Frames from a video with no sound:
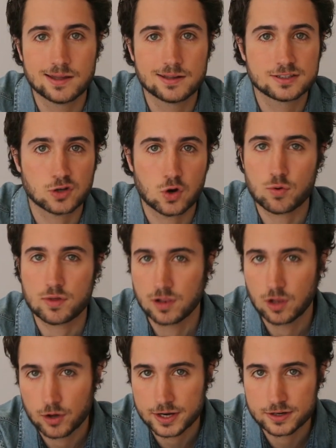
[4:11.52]
Talk with
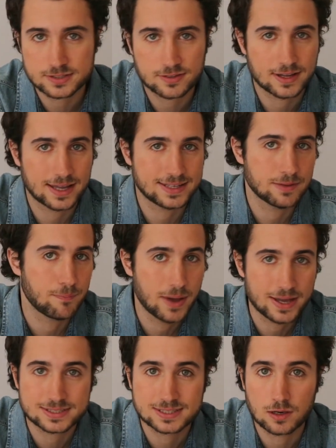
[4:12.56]
lawyers, get the
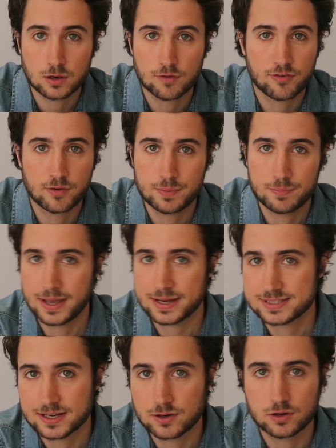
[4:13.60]
best law firm in
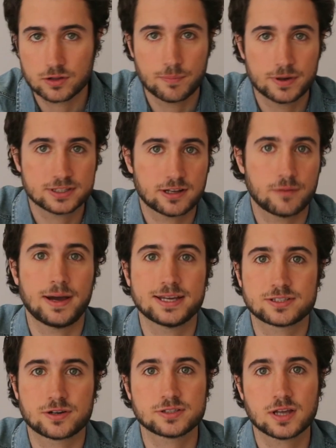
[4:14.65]
Mexico, the best
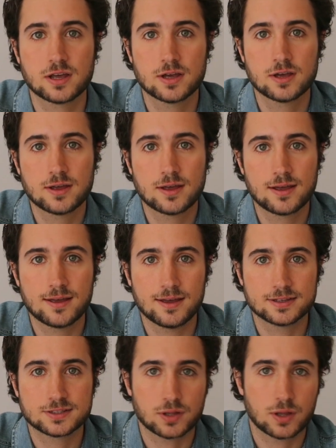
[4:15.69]
advisors,
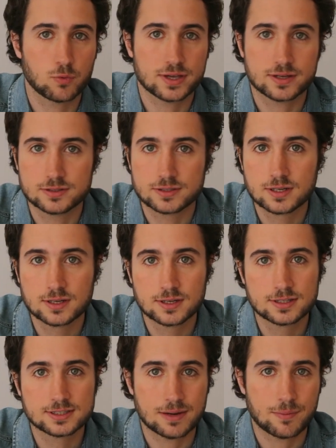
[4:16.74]
so that we could
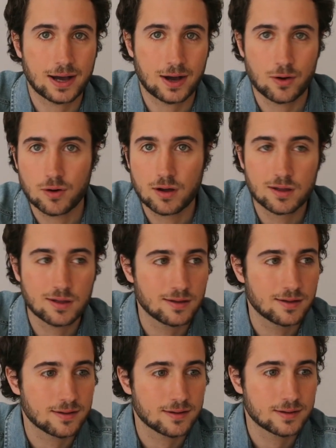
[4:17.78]
somehow
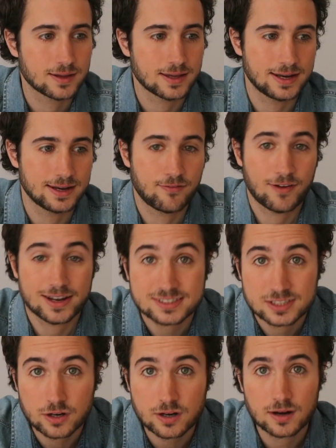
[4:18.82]
get it
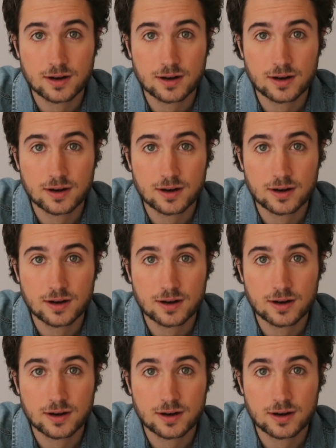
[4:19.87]
faster.